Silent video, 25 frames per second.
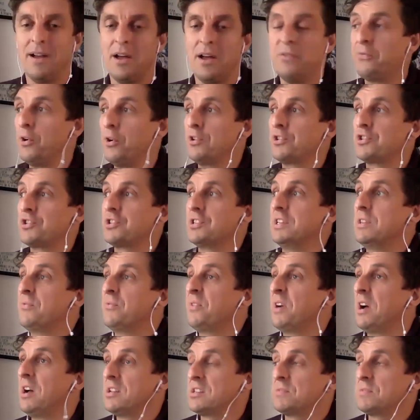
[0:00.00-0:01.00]
unfortunately, the
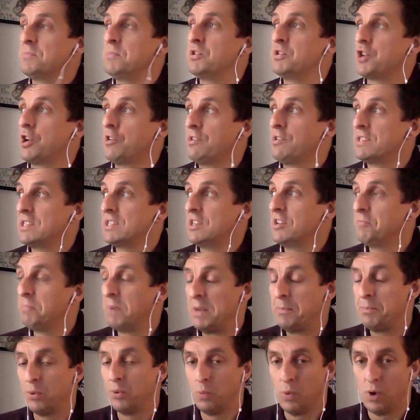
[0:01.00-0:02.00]
vast majority of
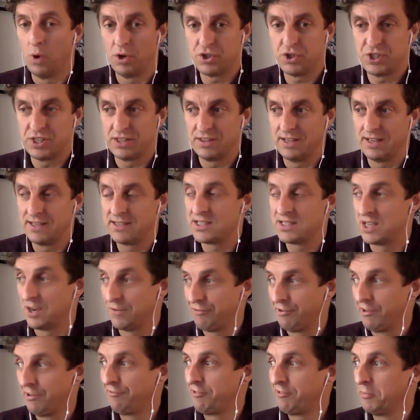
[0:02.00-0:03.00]
people watching this
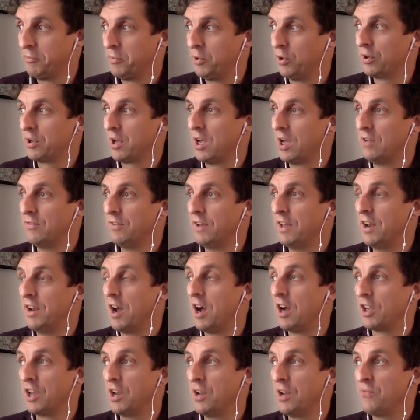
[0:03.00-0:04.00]
suffering from long COVID
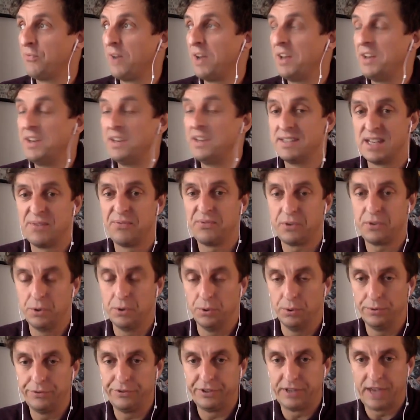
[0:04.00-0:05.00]
are going to find it
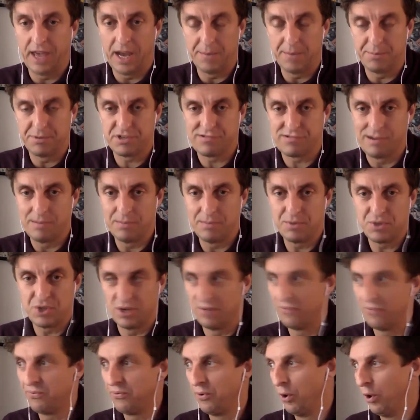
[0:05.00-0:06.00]
difficult to get a
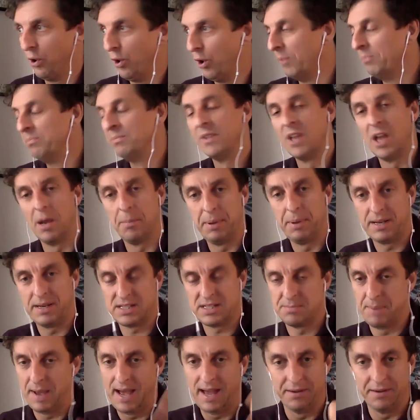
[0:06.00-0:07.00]
prescription for
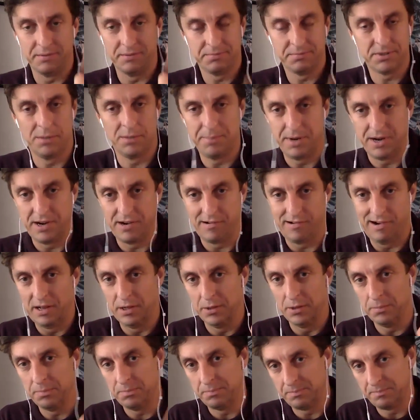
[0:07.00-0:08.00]
apixaban,
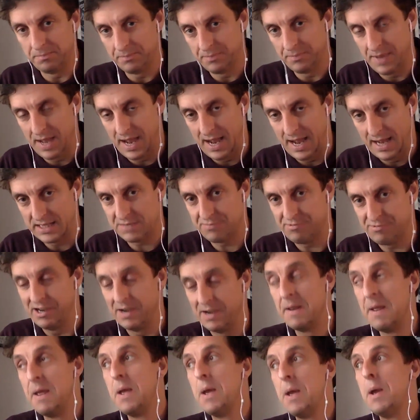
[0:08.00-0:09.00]
clopidogrel,
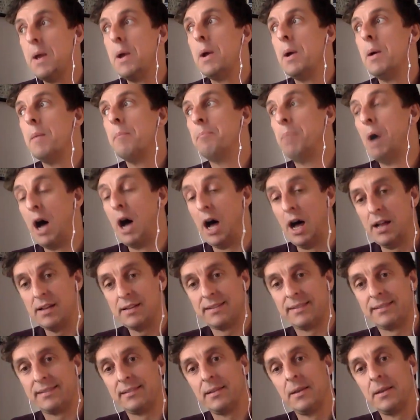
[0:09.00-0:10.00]
aspirin. But